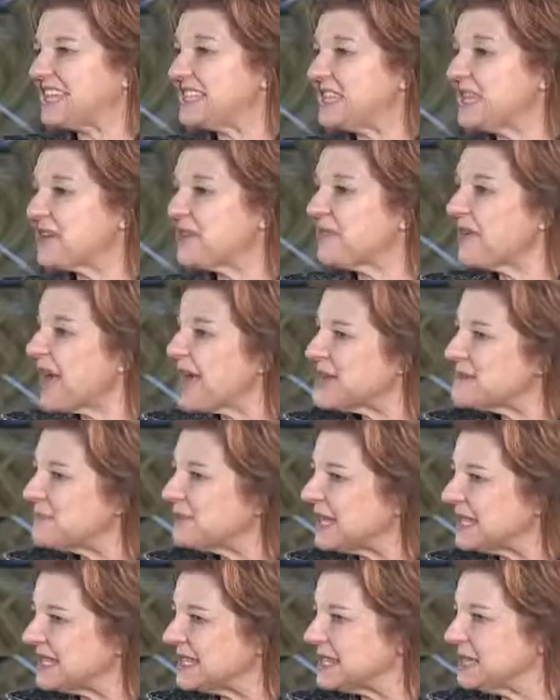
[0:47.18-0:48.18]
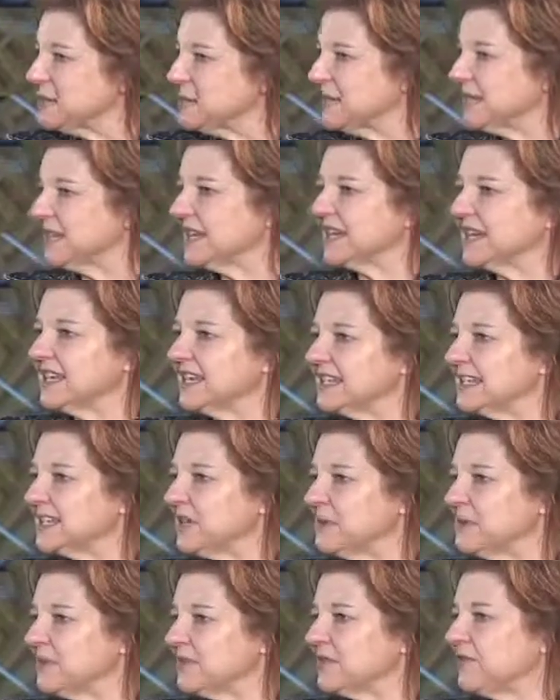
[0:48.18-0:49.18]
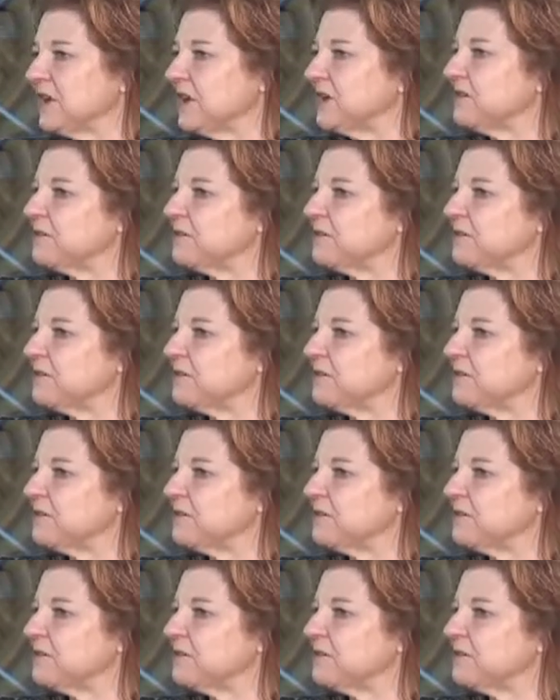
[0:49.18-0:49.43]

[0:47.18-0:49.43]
It's a great place to be. It's so much fun.